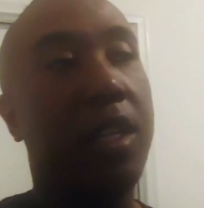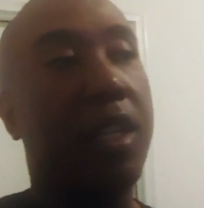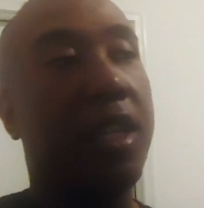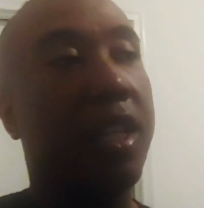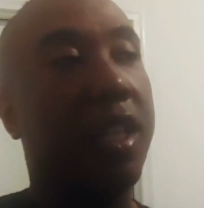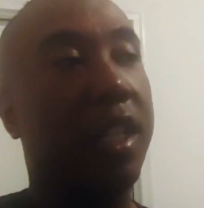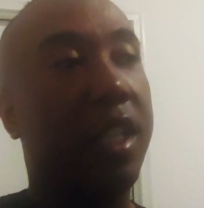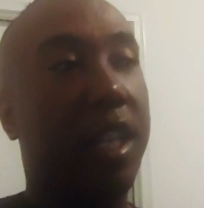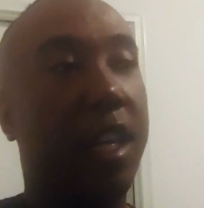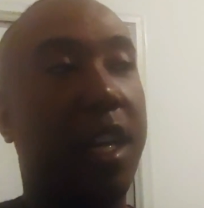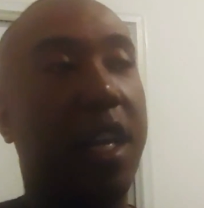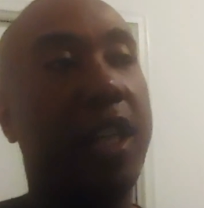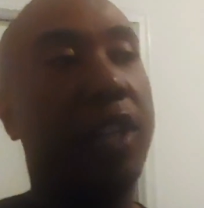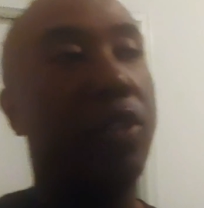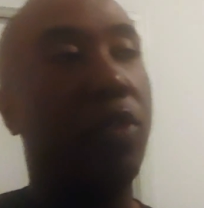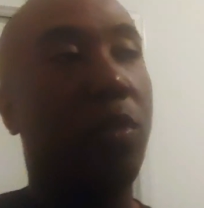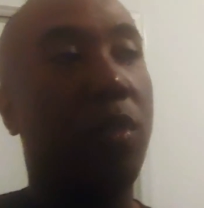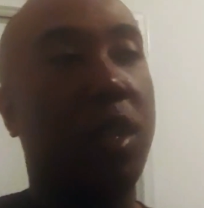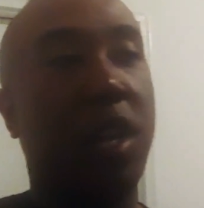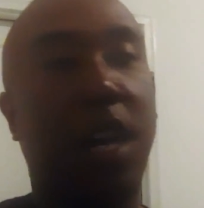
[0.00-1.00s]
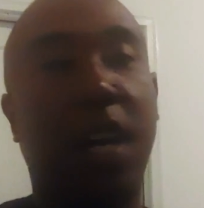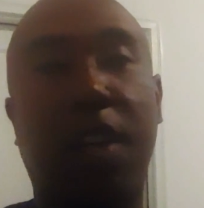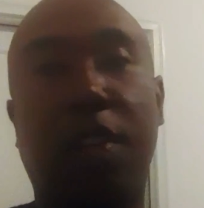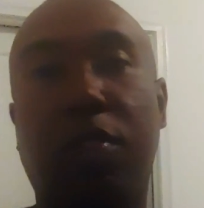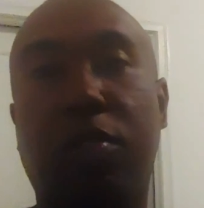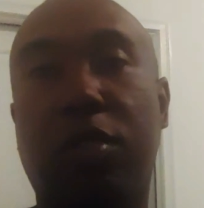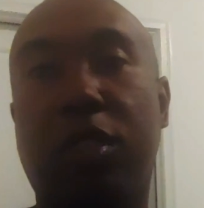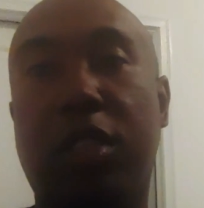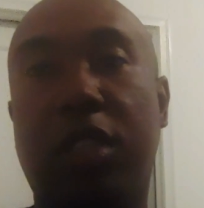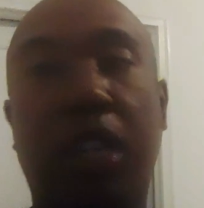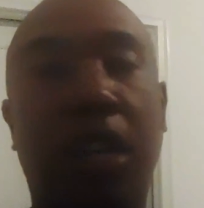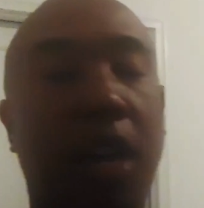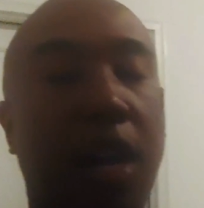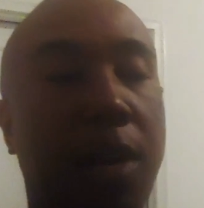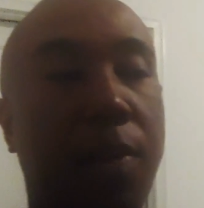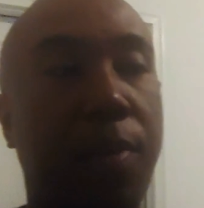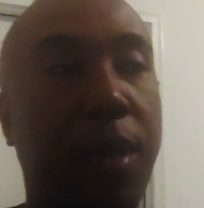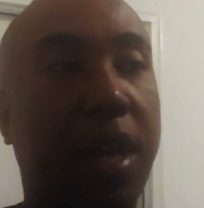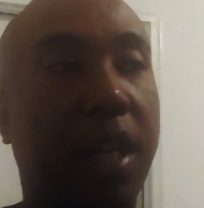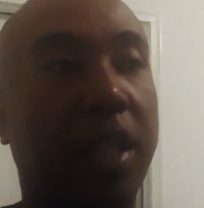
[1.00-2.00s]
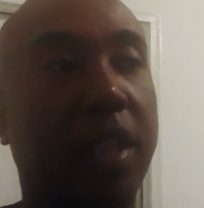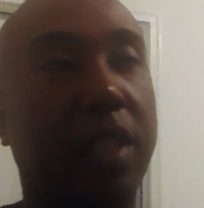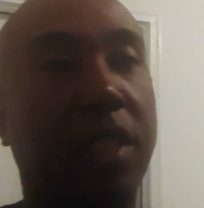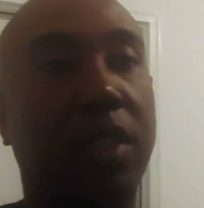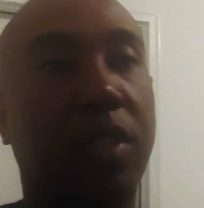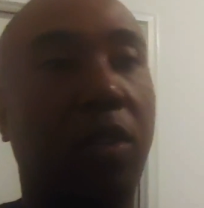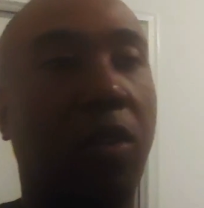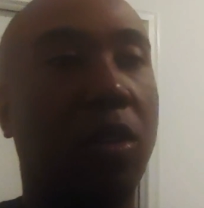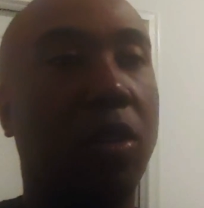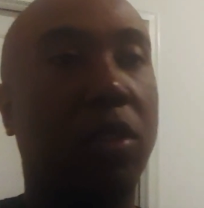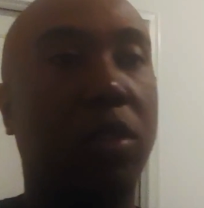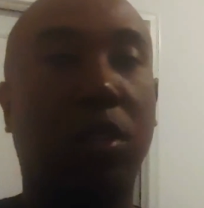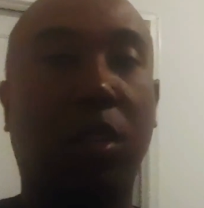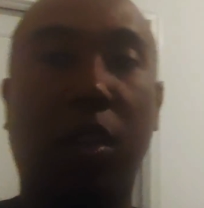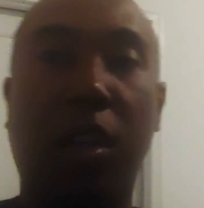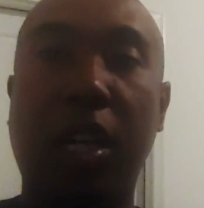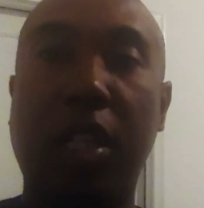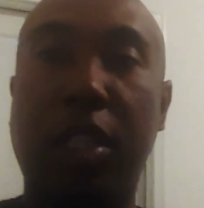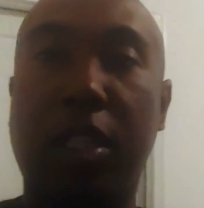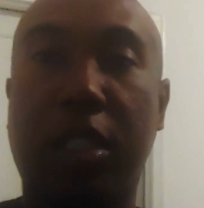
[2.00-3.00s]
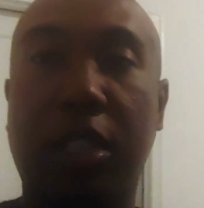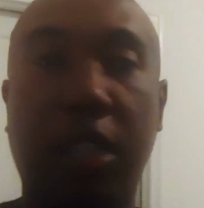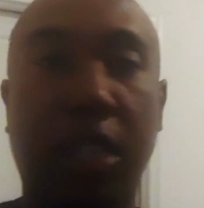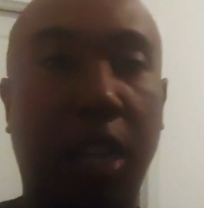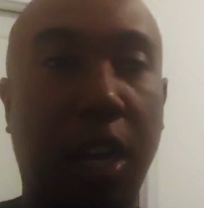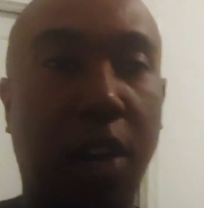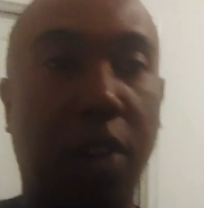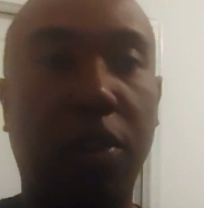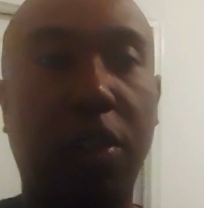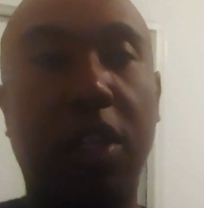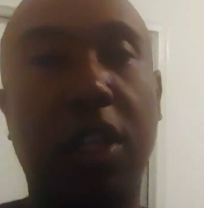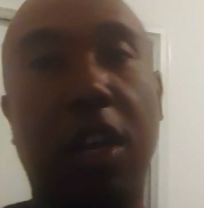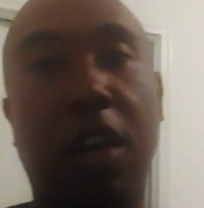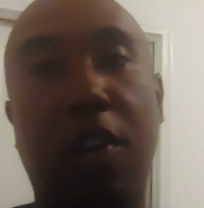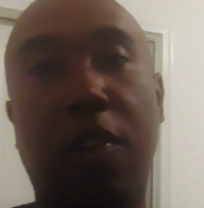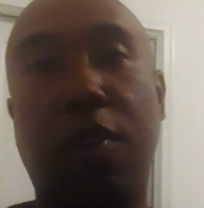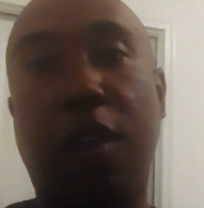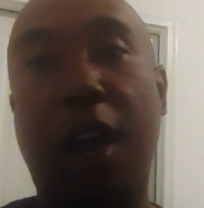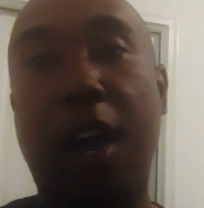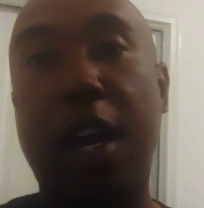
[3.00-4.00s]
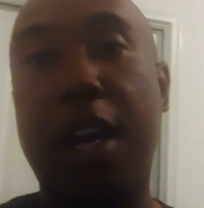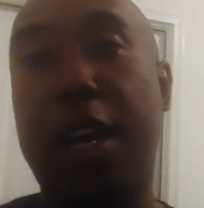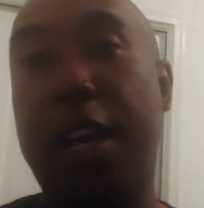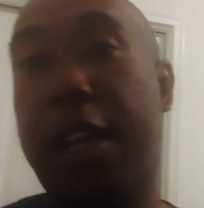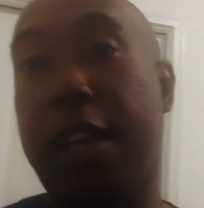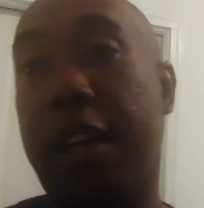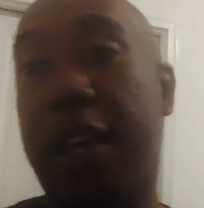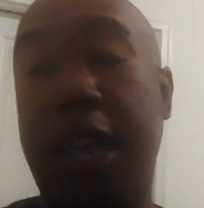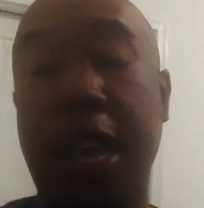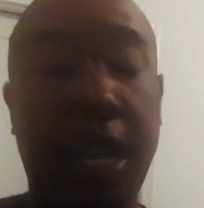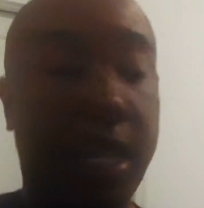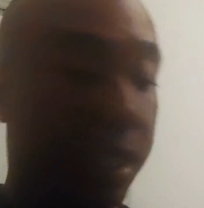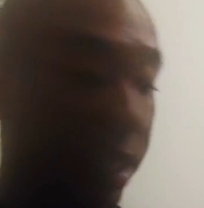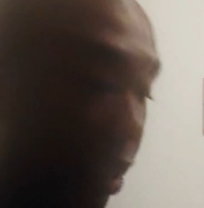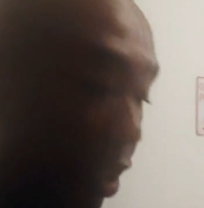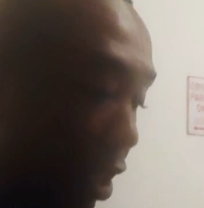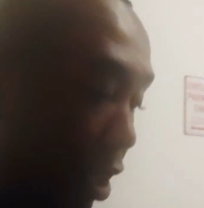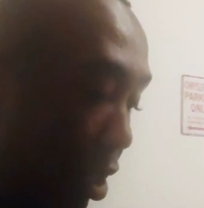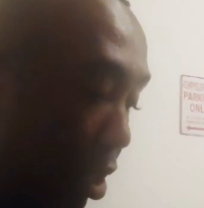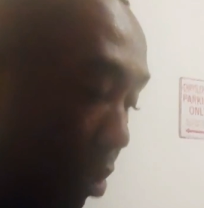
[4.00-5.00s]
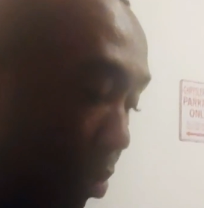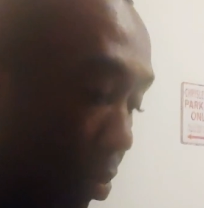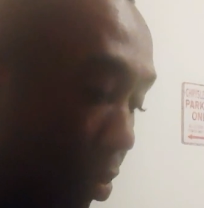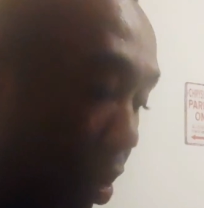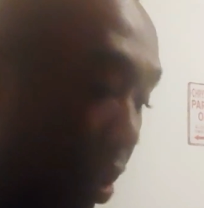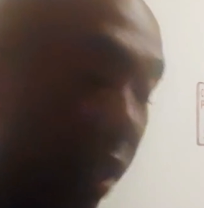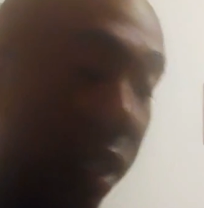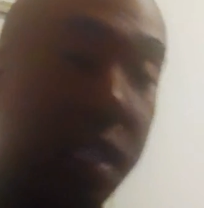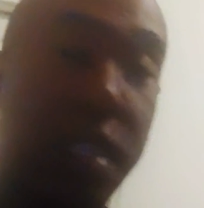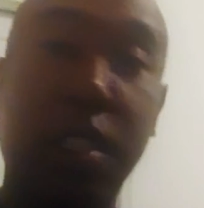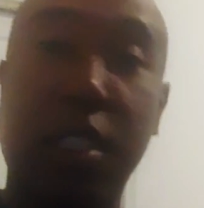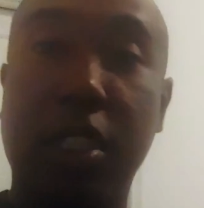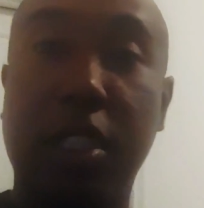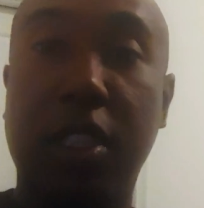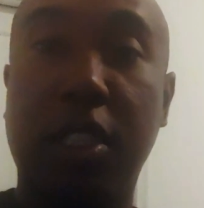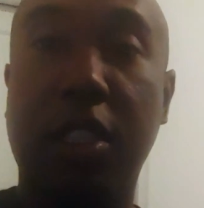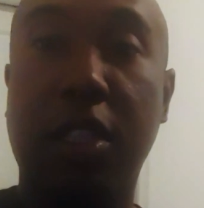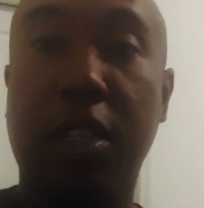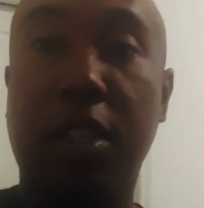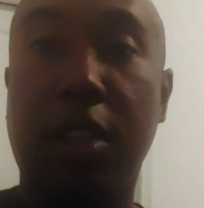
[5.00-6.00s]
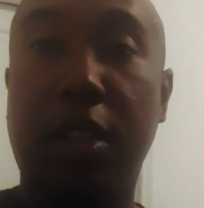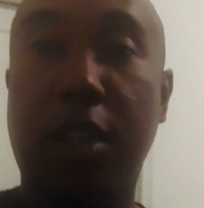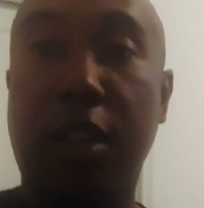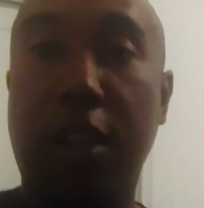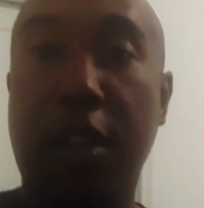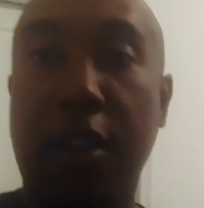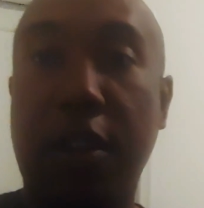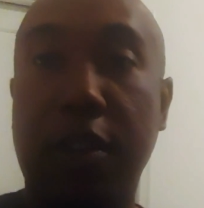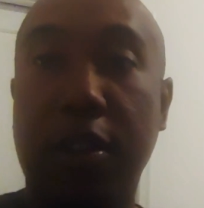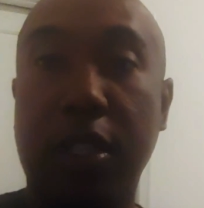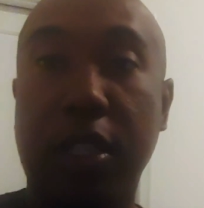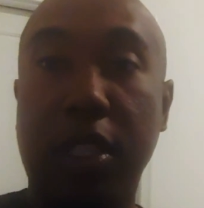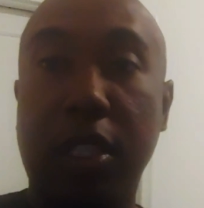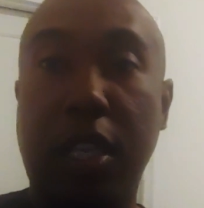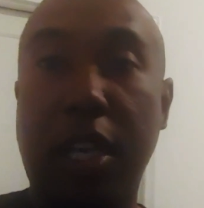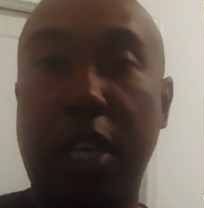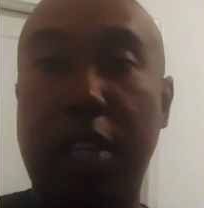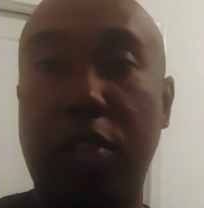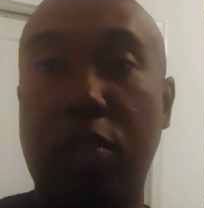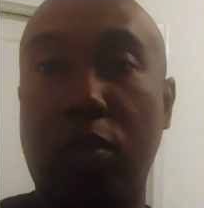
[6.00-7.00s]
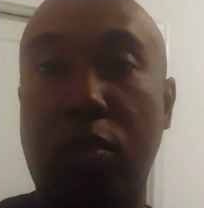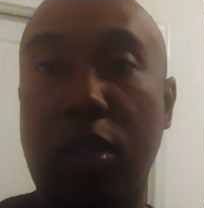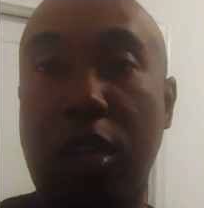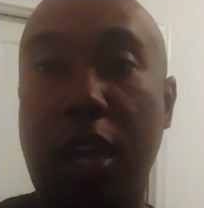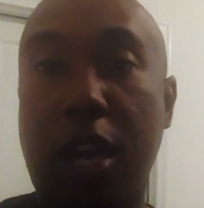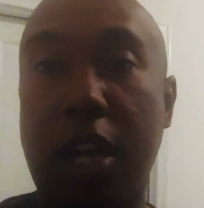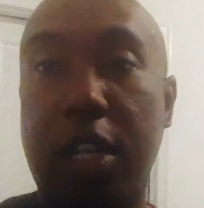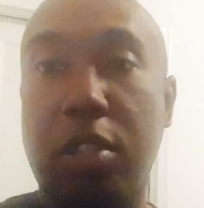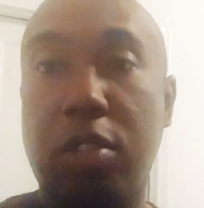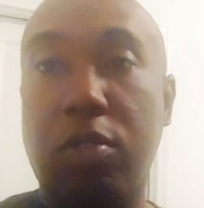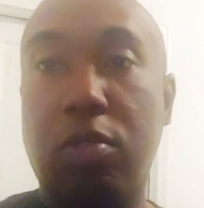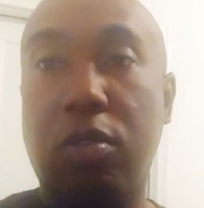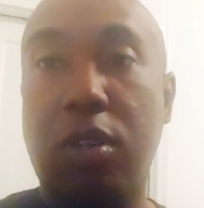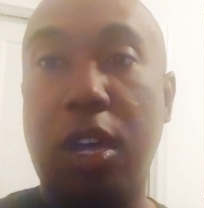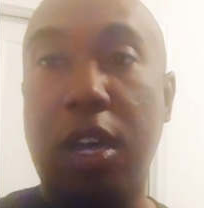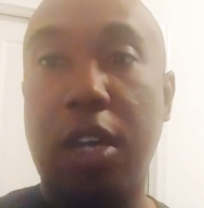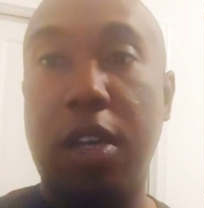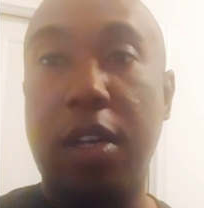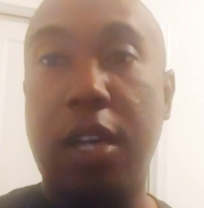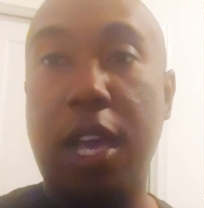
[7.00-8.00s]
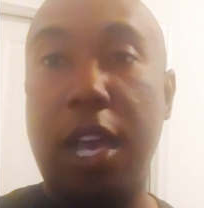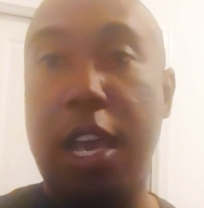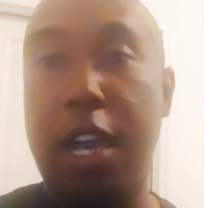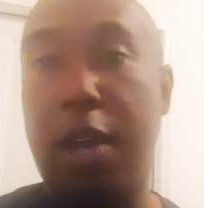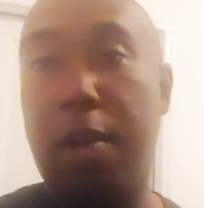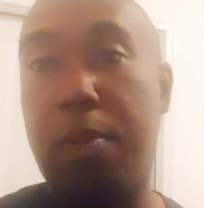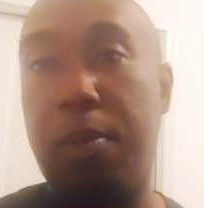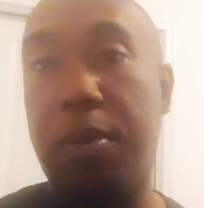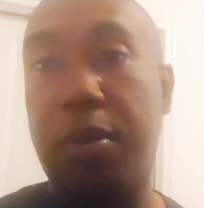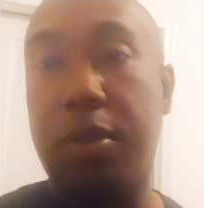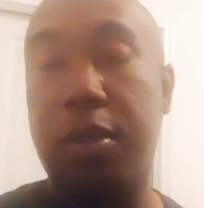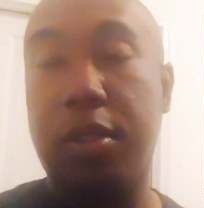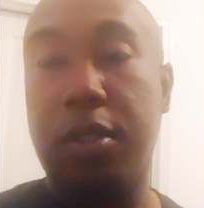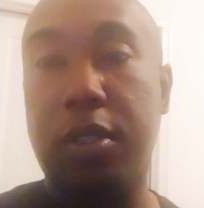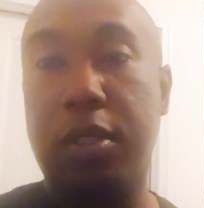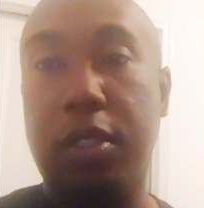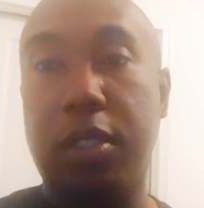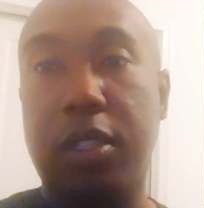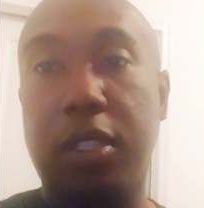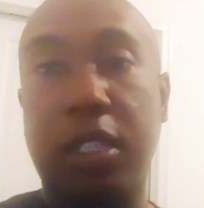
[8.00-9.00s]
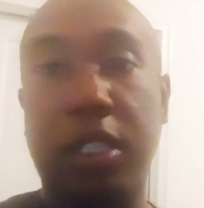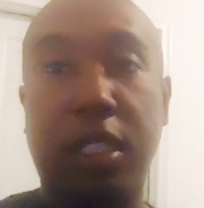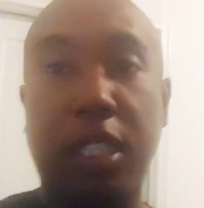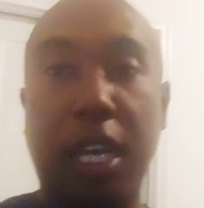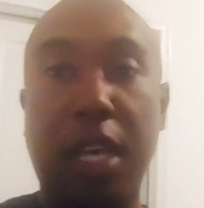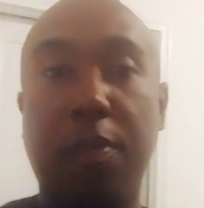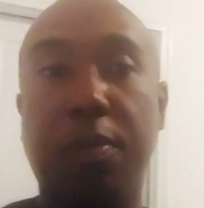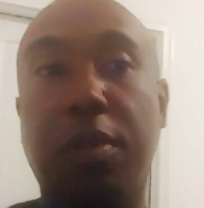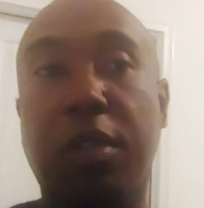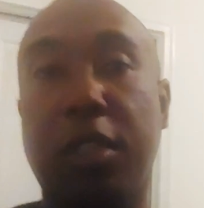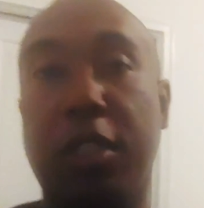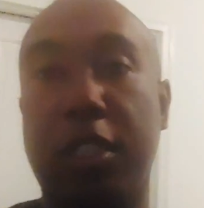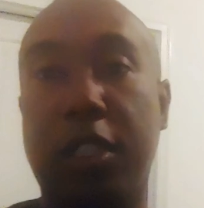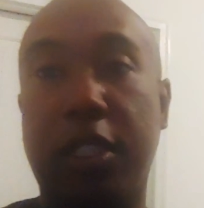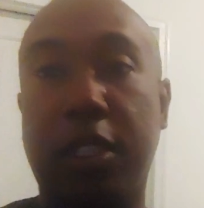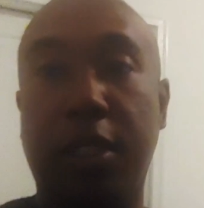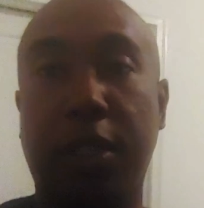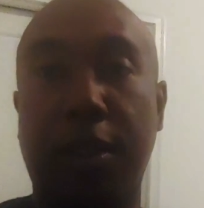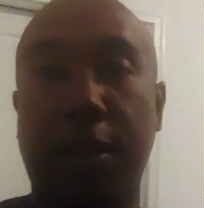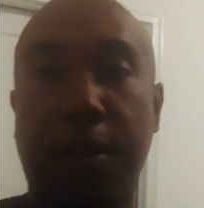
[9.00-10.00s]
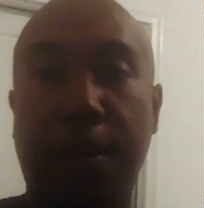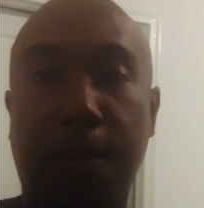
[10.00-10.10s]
in Android Auto, it automatically starts. You're gonna have to cut all that off. I had to end up deleting the Android Auto app disabling it,